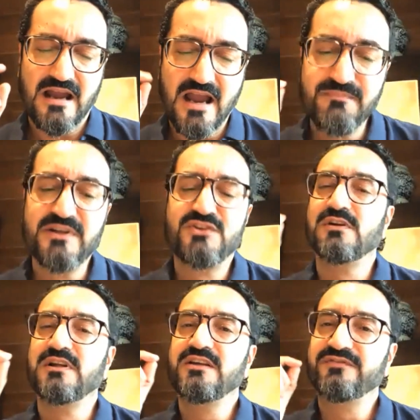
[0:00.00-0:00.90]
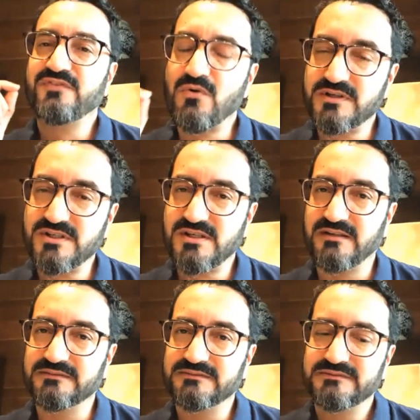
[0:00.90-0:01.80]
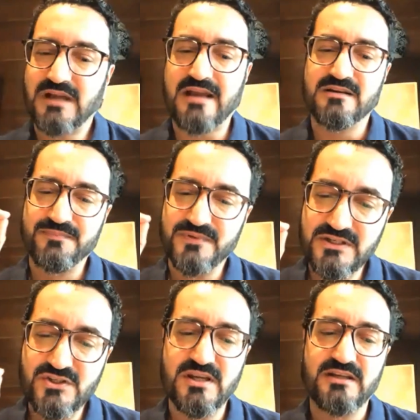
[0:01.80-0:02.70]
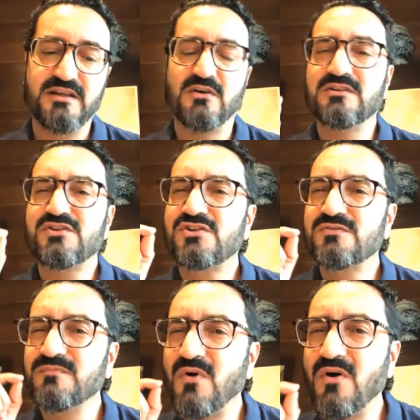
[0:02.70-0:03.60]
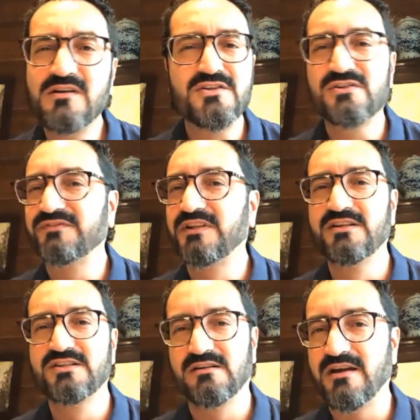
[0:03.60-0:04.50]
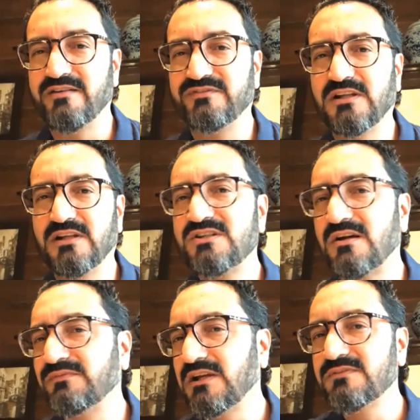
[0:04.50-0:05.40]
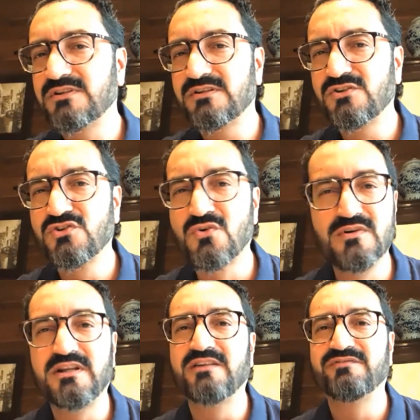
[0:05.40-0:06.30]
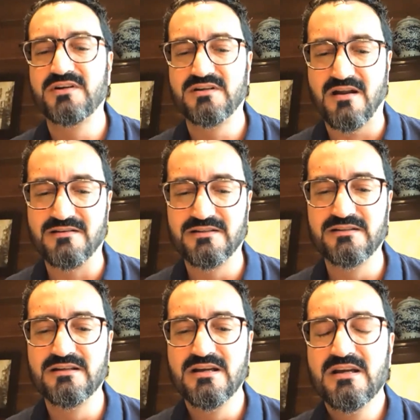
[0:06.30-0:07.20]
habitually focusing and appreciating on the smallest of things in life that we sometimes so take for granted